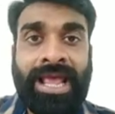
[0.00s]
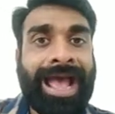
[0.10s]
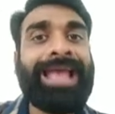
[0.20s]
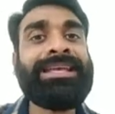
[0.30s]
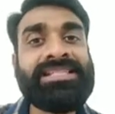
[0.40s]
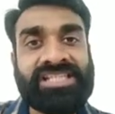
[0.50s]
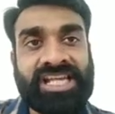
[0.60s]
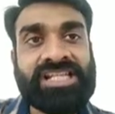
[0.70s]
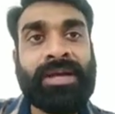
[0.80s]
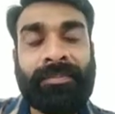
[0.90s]
I can
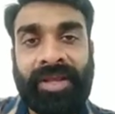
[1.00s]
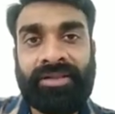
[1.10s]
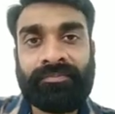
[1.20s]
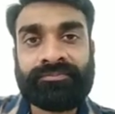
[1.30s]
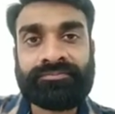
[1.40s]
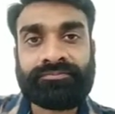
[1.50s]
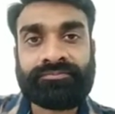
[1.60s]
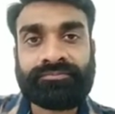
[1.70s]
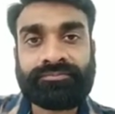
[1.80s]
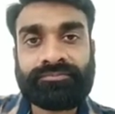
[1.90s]
change my PIN
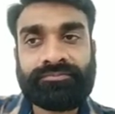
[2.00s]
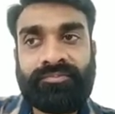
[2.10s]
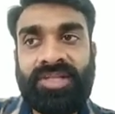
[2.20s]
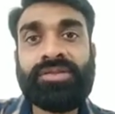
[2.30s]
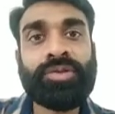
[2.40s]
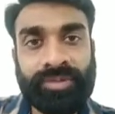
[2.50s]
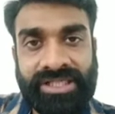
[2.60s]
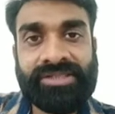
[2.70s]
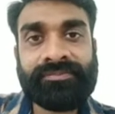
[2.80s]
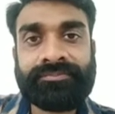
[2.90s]
through
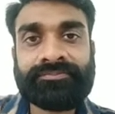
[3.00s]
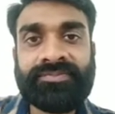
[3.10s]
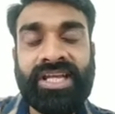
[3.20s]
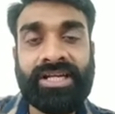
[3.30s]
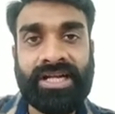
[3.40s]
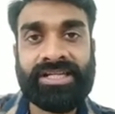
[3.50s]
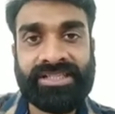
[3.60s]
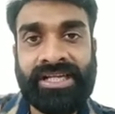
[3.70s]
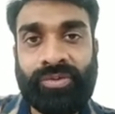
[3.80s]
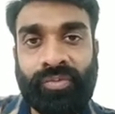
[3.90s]
this, that is
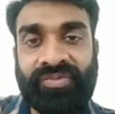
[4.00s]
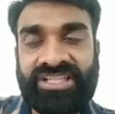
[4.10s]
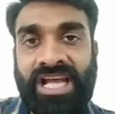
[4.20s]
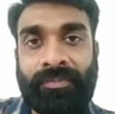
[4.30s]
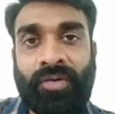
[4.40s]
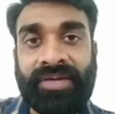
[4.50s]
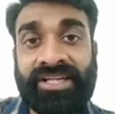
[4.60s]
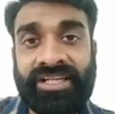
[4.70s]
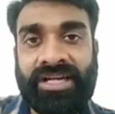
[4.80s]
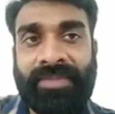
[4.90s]
with the help of
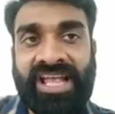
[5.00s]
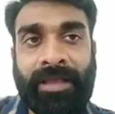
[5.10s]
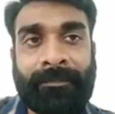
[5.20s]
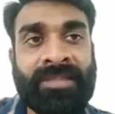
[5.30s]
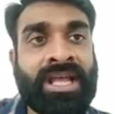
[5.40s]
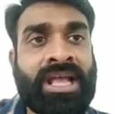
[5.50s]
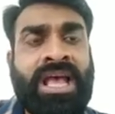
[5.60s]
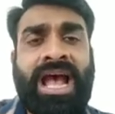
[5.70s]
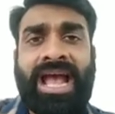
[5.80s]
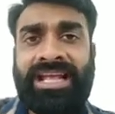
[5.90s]
internet banking.
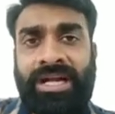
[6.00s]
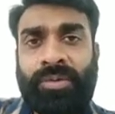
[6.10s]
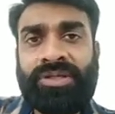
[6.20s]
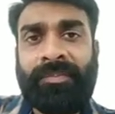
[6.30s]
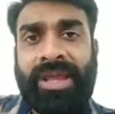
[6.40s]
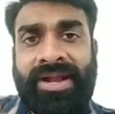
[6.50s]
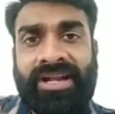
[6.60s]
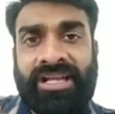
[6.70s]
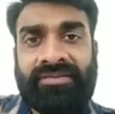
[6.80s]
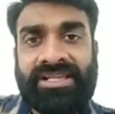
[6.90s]
I can do the payment
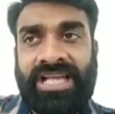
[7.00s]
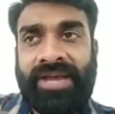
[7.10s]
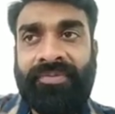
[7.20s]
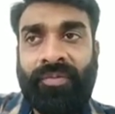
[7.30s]
request. If